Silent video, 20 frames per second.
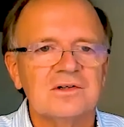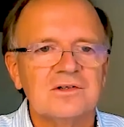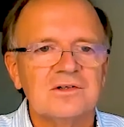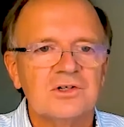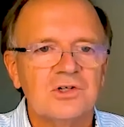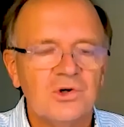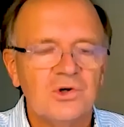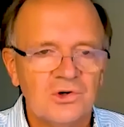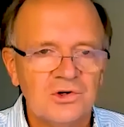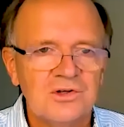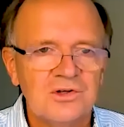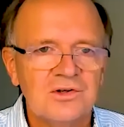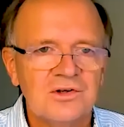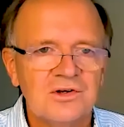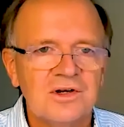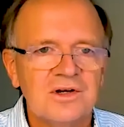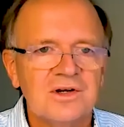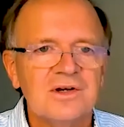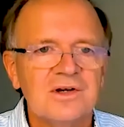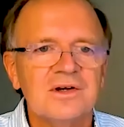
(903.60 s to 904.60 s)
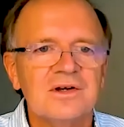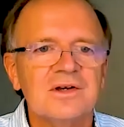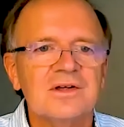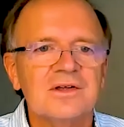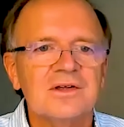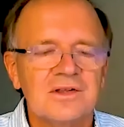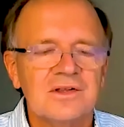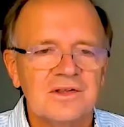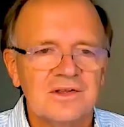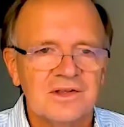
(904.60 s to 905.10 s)
good
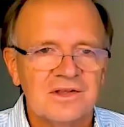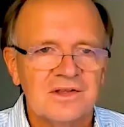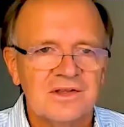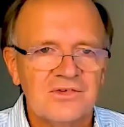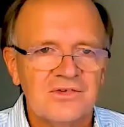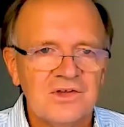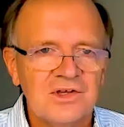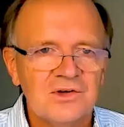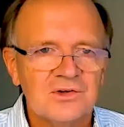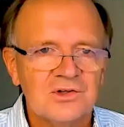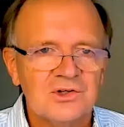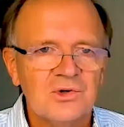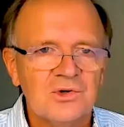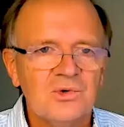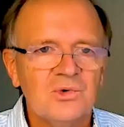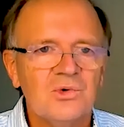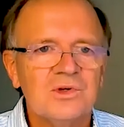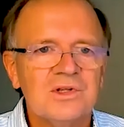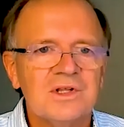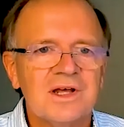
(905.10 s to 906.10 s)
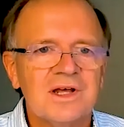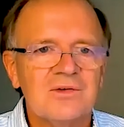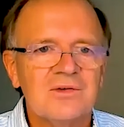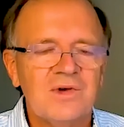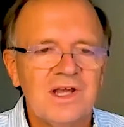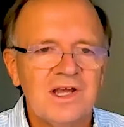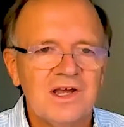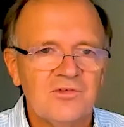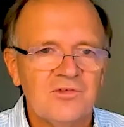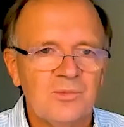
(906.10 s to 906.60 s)
the CO2 that
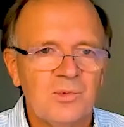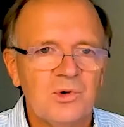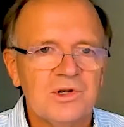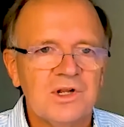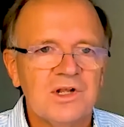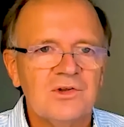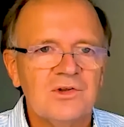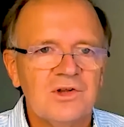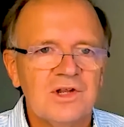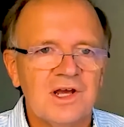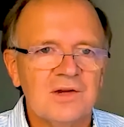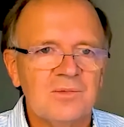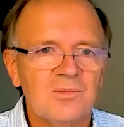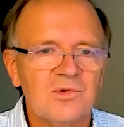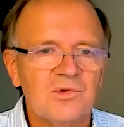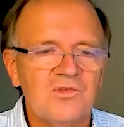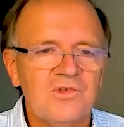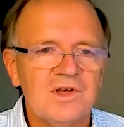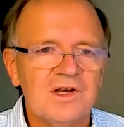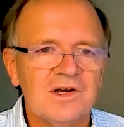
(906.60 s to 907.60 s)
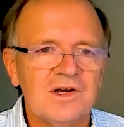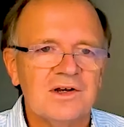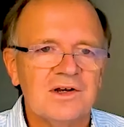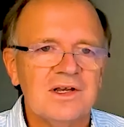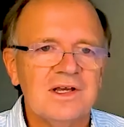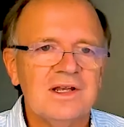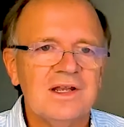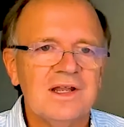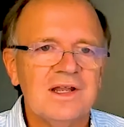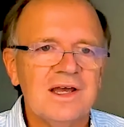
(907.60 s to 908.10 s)
we have put into the atmosphere
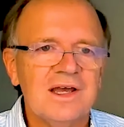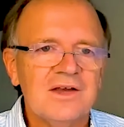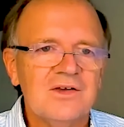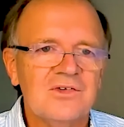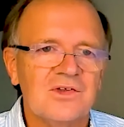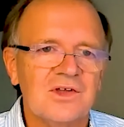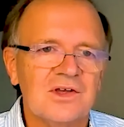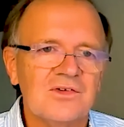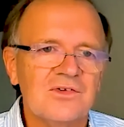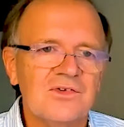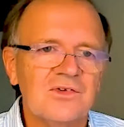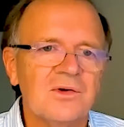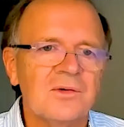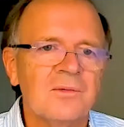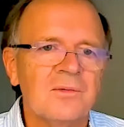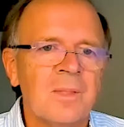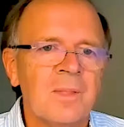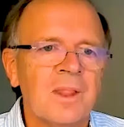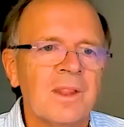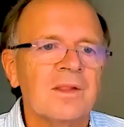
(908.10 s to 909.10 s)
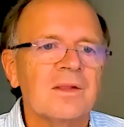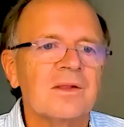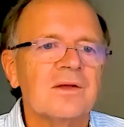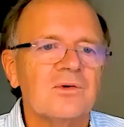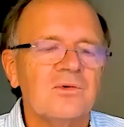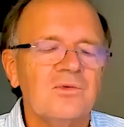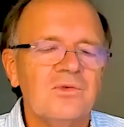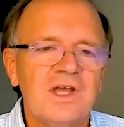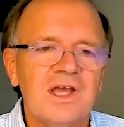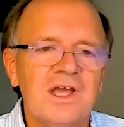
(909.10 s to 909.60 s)
in excess,
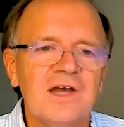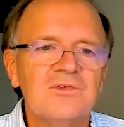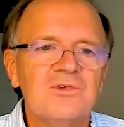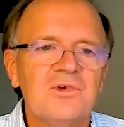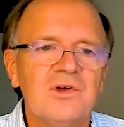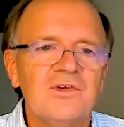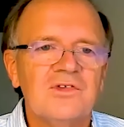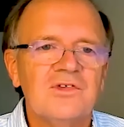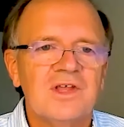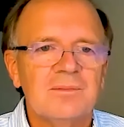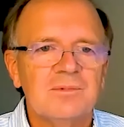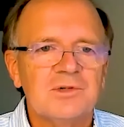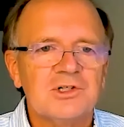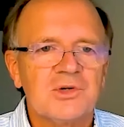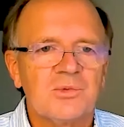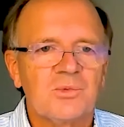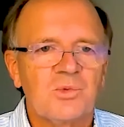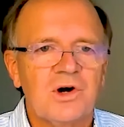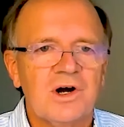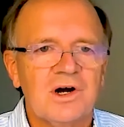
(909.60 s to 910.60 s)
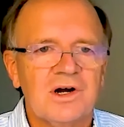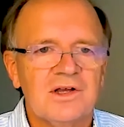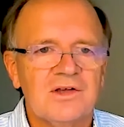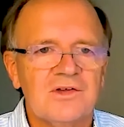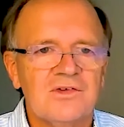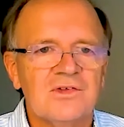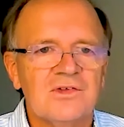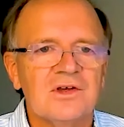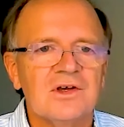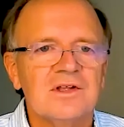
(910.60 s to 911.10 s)
we have to establish a
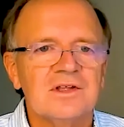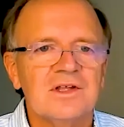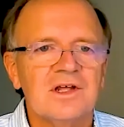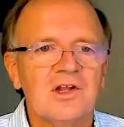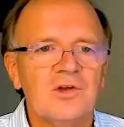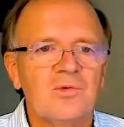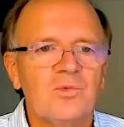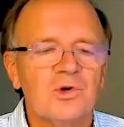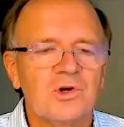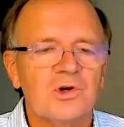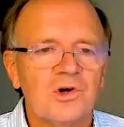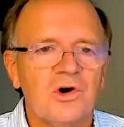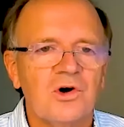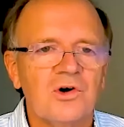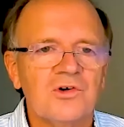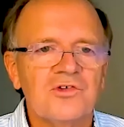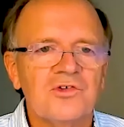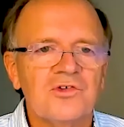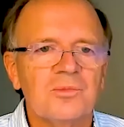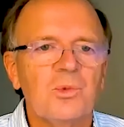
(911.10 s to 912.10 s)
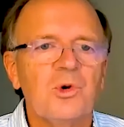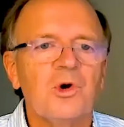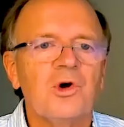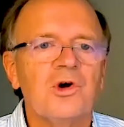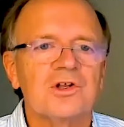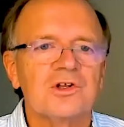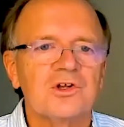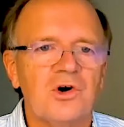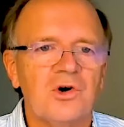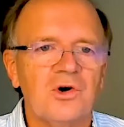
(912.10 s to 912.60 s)
price that it would cost
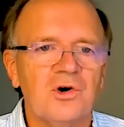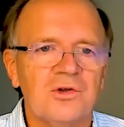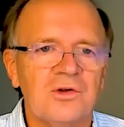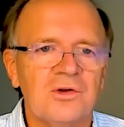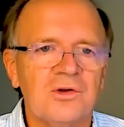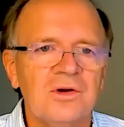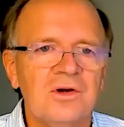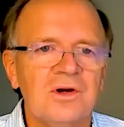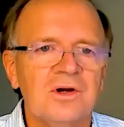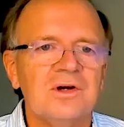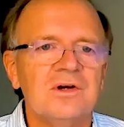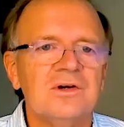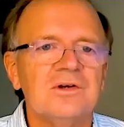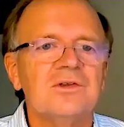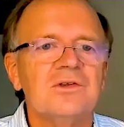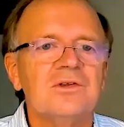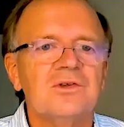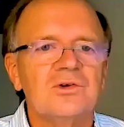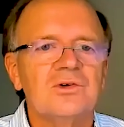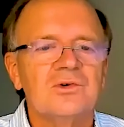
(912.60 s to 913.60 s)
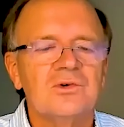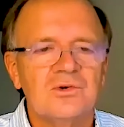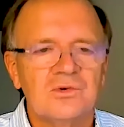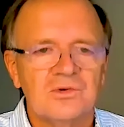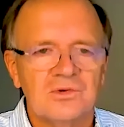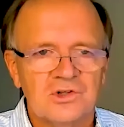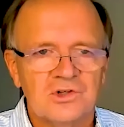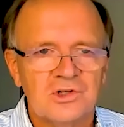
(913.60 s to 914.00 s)
per ton to